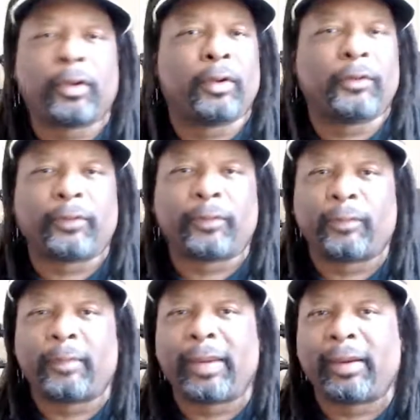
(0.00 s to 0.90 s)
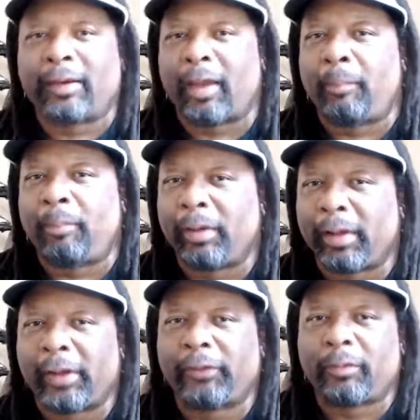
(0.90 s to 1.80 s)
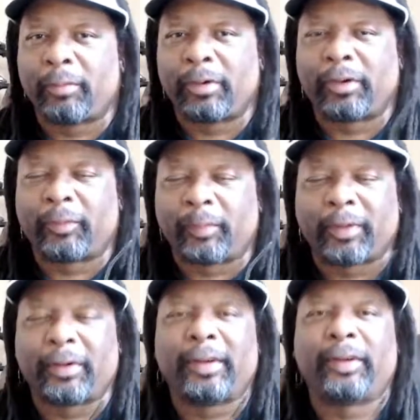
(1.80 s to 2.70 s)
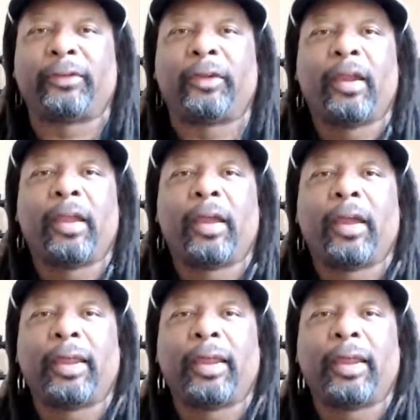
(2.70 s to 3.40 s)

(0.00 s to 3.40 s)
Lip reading: just make it a pleasurable experience, a